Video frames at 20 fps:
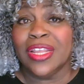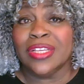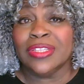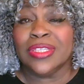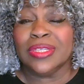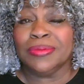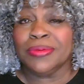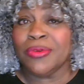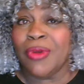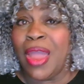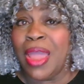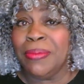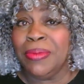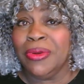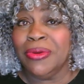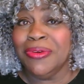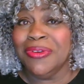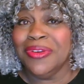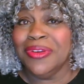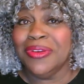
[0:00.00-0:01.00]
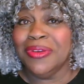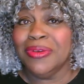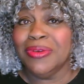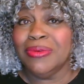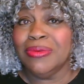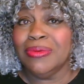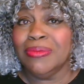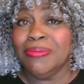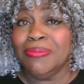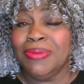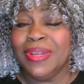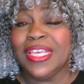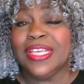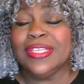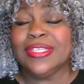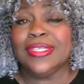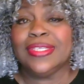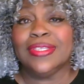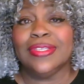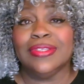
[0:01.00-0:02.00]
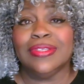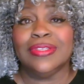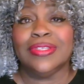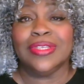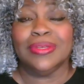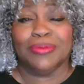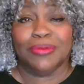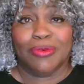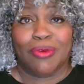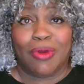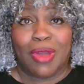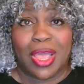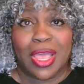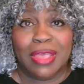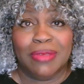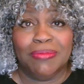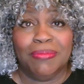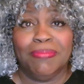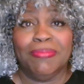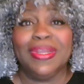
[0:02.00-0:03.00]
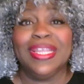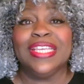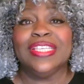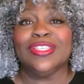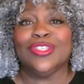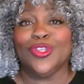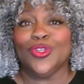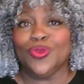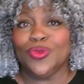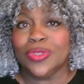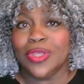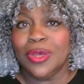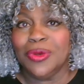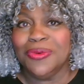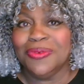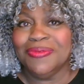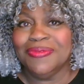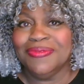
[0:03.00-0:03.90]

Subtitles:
a subscriber, please subscribe. Please do so.